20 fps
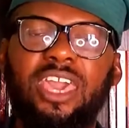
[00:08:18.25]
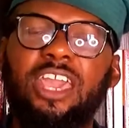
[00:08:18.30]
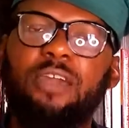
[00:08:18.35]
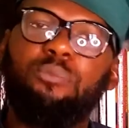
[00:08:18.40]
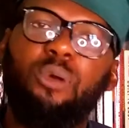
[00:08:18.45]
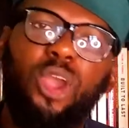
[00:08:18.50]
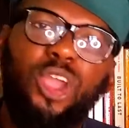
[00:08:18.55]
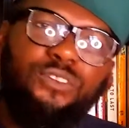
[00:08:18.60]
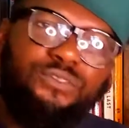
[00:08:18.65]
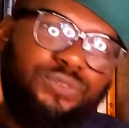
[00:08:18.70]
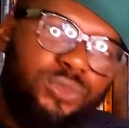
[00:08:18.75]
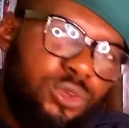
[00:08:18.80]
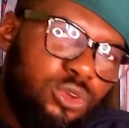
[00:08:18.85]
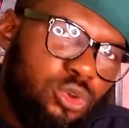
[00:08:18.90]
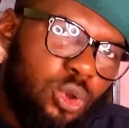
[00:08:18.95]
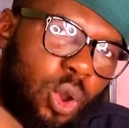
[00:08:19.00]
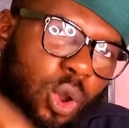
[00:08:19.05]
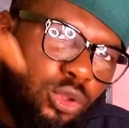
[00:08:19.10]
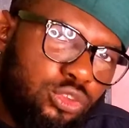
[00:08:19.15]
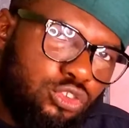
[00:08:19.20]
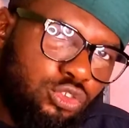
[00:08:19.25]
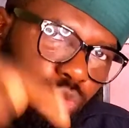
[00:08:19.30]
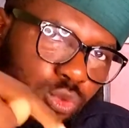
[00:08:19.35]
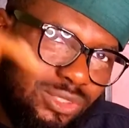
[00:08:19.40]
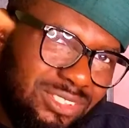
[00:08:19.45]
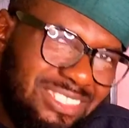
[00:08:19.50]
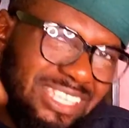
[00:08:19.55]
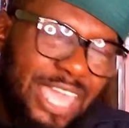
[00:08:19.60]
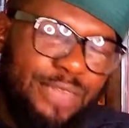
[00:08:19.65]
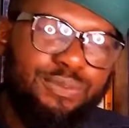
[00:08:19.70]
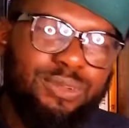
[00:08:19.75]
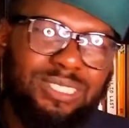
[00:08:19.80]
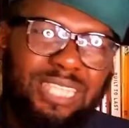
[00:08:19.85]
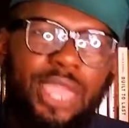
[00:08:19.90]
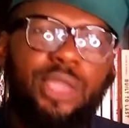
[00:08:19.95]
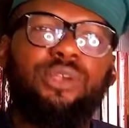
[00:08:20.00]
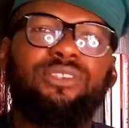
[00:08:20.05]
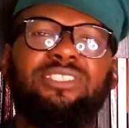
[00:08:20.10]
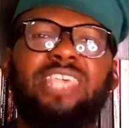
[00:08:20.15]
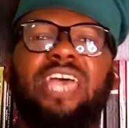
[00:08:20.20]
But if you go today, if you tell
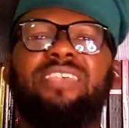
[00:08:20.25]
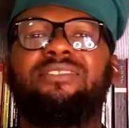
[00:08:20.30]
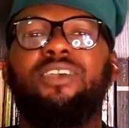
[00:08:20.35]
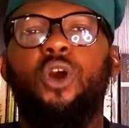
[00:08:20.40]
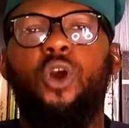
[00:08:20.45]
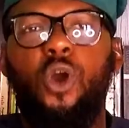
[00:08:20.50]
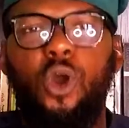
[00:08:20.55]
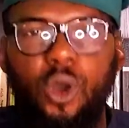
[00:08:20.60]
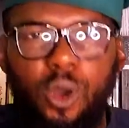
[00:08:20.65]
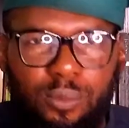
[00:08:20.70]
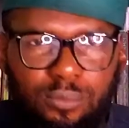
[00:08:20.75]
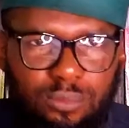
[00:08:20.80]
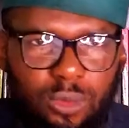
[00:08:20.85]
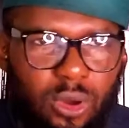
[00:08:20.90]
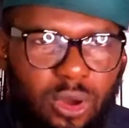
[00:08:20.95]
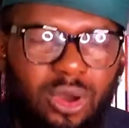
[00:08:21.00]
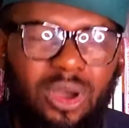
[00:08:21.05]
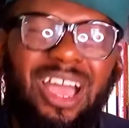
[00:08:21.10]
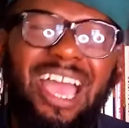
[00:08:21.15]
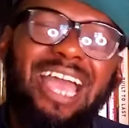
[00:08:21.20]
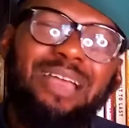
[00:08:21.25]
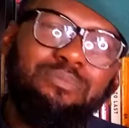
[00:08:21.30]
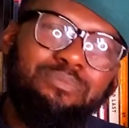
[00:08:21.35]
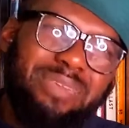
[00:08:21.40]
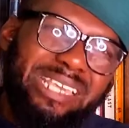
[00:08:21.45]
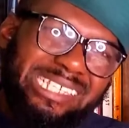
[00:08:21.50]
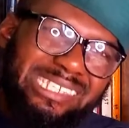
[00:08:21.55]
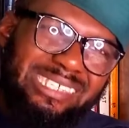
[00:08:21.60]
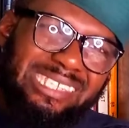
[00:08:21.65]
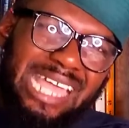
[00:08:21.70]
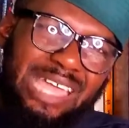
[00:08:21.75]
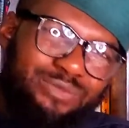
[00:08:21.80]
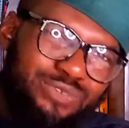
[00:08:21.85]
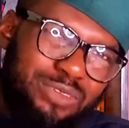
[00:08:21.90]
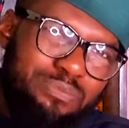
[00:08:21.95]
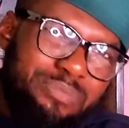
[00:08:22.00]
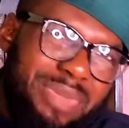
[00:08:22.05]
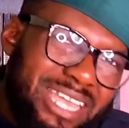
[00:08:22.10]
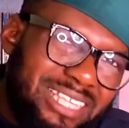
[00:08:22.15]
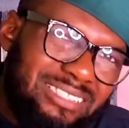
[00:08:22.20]
yourself, say, oh, more, me
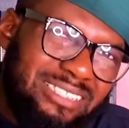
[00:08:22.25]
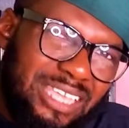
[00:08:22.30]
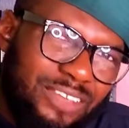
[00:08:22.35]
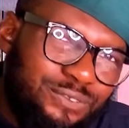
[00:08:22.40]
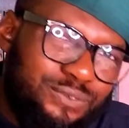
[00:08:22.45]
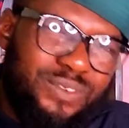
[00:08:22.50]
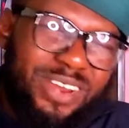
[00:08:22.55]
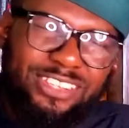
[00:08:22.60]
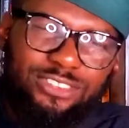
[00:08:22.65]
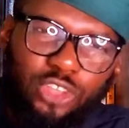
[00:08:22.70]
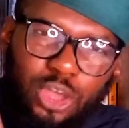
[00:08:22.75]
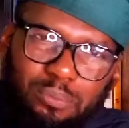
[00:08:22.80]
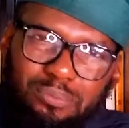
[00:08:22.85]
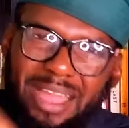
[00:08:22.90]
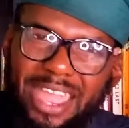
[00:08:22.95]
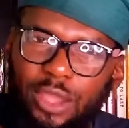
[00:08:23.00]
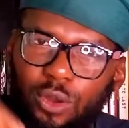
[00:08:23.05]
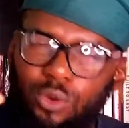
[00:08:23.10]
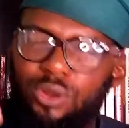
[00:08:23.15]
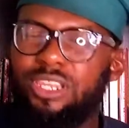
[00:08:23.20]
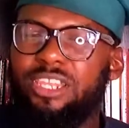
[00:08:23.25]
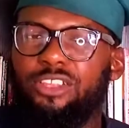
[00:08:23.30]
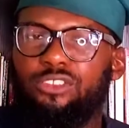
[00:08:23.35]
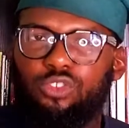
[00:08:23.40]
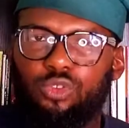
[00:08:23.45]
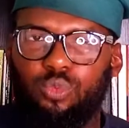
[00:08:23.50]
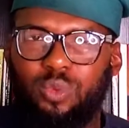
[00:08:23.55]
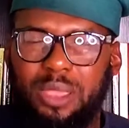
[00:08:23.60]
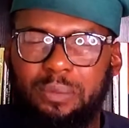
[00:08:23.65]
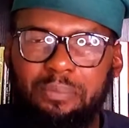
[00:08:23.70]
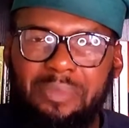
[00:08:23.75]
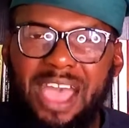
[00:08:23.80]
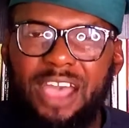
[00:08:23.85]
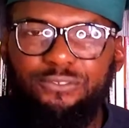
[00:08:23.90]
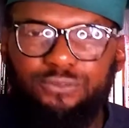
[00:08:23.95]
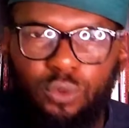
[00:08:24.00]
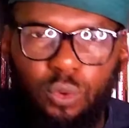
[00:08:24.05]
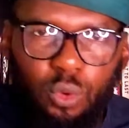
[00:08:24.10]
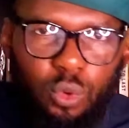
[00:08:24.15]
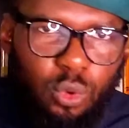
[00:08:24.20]
selfie make difference. On my own little way, ma
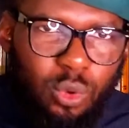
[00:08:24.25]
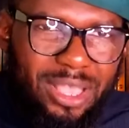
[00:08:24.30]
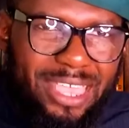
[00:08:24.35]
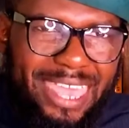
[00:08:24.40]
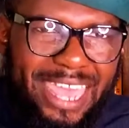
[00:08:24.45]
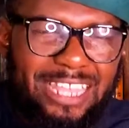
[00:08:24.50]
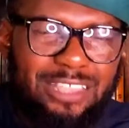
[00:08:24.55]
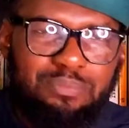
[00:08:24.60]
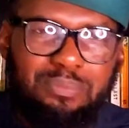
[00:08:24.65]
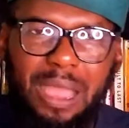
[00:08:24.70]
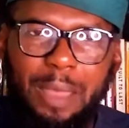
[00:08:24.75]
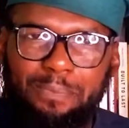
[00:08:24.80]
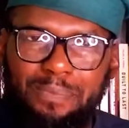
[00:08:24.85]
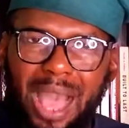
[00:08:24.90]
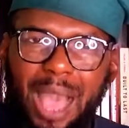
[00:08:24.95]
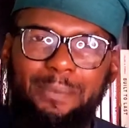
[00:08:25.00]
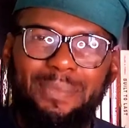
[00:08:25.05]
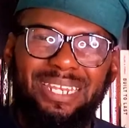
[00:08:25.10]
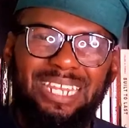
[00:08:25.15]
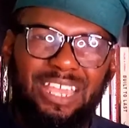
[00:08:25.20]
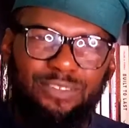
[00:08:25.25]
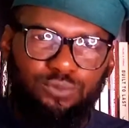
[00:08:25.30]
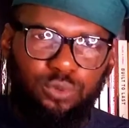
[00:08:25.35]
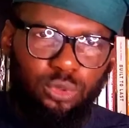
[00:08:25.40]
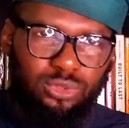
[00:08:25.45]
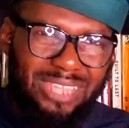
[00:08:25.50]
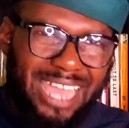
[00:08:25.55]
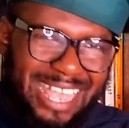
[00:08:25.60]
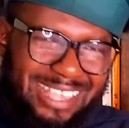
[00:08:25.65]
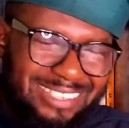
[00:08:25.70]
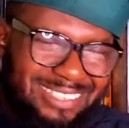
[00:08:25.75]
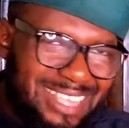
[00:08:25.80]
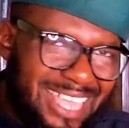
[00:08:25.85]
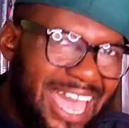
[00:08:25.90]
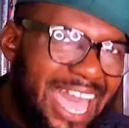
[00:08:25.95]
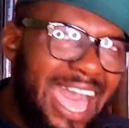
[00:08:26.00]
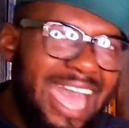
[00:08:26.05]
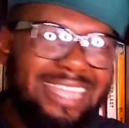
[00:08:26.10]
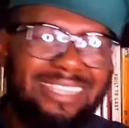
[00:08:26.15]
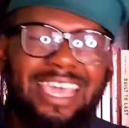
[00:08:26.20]
for go get my permanent voter's
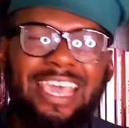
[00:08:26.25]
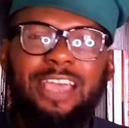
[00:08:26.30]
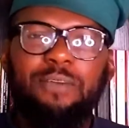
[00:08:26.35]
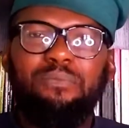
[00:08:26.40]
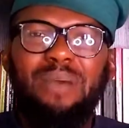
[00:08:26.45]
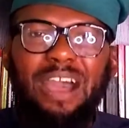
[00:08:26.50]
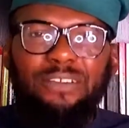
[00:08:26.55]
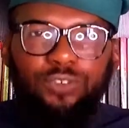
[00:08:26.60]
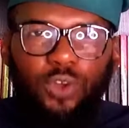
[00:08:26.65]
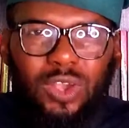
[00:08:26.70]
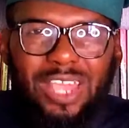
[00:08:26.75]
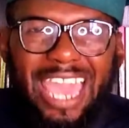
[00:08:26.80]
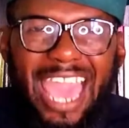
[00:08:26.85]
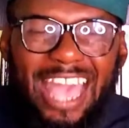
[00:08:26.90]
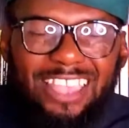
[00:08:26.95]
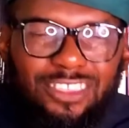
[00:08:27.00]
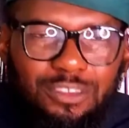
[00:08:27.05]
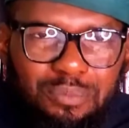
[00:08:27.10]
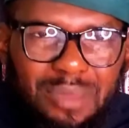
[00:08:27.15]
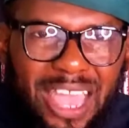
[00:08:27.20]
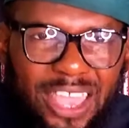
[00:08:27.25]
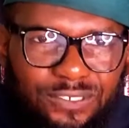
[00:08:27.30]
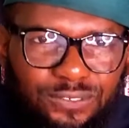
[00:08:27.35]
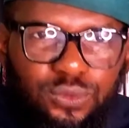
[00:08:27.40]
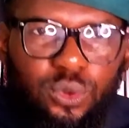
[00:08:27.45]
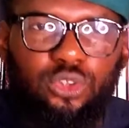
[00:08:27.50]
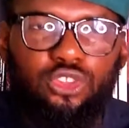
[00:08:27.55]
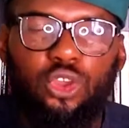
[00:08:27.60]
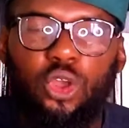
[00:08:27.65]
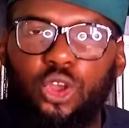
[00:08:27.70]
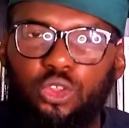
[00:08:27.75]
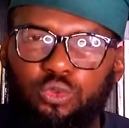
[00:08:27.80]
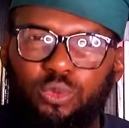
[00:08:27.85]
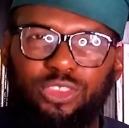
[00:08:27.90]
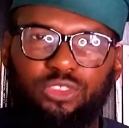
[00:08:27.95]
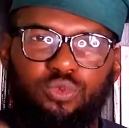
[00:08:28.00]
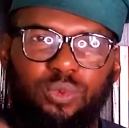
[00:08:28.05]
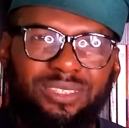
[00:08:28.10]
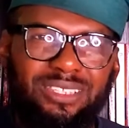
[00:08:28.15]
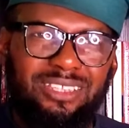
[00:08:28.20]
card. Ma for cast my vote, count
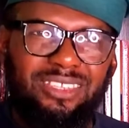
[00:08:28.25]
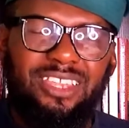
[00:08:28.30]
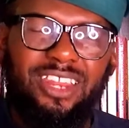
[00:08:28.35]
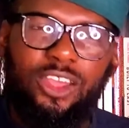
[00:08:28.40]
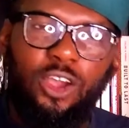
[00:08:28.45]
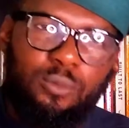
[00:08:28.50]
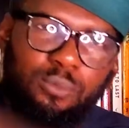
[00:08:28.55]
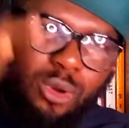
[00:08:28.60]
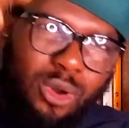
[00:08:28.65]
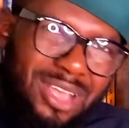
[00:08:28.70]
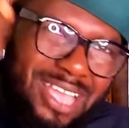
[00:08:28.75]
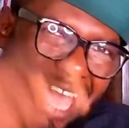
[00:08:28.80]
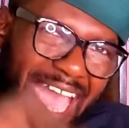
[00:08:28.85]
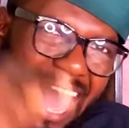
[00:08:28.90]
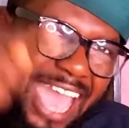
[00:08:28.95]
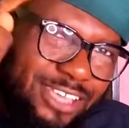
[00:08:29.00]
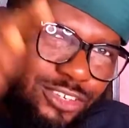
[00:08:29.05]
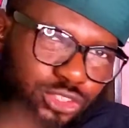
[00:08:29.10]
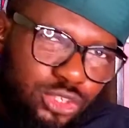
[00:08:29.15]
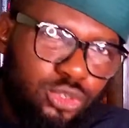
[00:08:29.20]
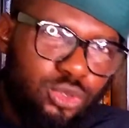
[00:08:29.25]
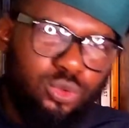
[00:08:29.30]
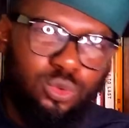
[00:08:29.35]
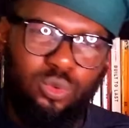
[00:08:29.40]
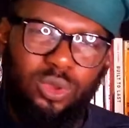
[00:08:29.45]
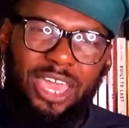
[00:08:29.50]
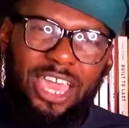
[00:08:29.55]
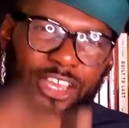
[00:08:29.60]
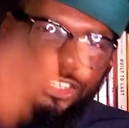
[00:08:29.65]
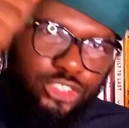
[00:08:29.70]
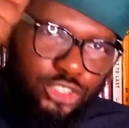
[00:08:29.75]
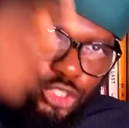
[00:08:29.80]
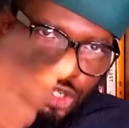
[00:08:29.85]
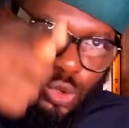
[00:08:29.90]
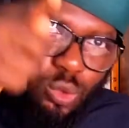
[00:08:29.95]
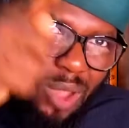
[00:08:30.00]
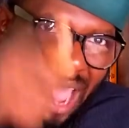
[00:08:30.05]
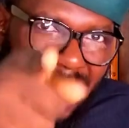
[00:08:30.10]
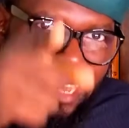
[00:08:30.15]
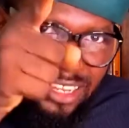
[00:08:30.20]
2023. Oh, more guy, you, you
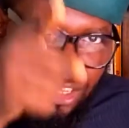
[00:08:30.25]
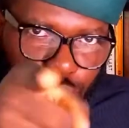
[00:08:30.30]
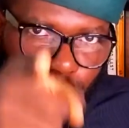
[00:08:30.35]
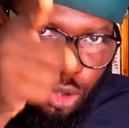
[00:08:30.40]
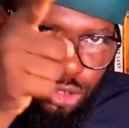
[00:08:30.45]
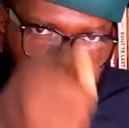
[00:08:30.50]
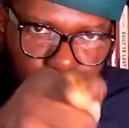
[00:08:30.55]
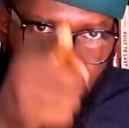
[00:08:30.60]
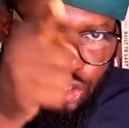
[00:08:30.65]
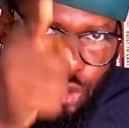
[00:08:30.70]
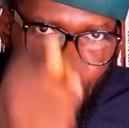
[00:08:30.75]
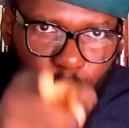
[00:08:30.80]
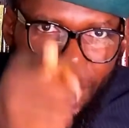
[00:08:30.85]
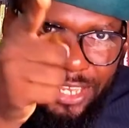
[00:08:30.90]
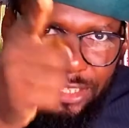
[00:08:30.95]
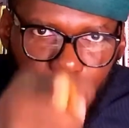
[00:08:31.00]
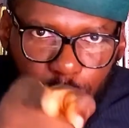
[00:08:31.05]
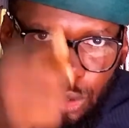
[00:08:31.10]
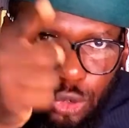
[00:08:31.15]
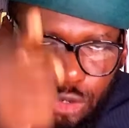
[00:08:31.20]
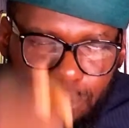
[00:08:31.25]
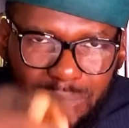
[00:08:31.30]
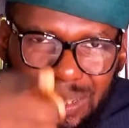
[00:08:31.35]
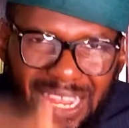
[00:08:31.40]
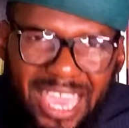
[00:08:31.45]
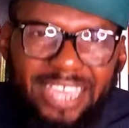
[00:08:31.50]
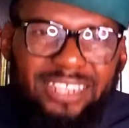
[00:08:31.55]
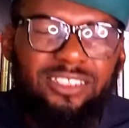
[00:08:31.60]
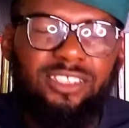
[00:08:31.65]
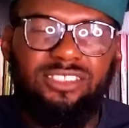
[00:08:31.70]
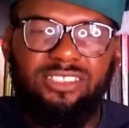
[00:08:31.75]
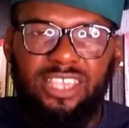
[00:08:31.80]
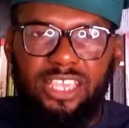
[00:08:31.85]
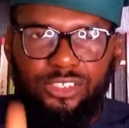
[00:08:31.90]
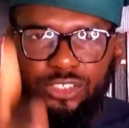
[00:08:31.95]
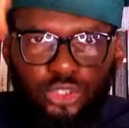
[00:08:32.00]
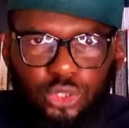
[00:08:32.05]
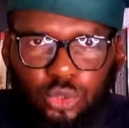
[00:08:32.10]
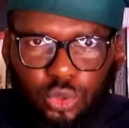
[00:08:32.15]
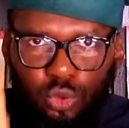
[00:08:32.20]
where they talk to, you where they look me like this,
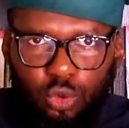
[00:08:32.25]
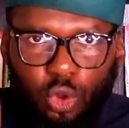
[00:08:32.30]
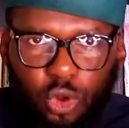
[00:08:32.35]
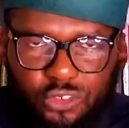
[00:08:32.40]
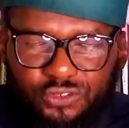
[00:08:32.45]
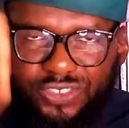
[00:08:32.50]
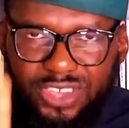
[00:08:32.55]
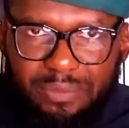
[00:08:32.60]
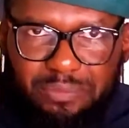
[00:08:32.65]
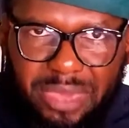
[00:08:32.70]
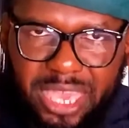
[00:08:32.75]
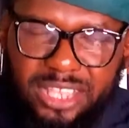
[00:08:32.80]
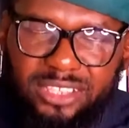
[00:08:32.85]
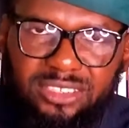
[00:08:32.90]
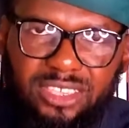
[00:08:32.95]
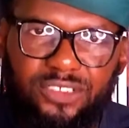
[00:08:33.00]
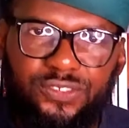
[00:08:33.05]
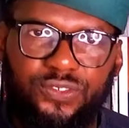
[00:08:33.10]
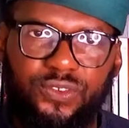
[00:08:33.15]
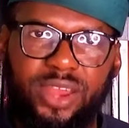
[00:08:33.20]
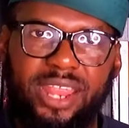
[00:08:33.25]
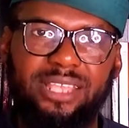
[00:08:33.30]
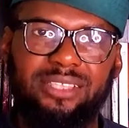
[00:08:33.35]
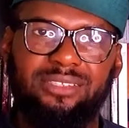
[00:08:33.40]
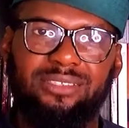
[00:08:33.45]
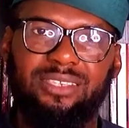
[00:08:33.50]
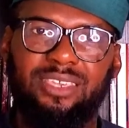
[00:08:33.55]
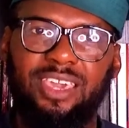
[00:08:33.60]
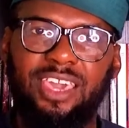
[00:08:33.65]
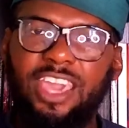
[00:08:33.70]
say, you go feel make difference.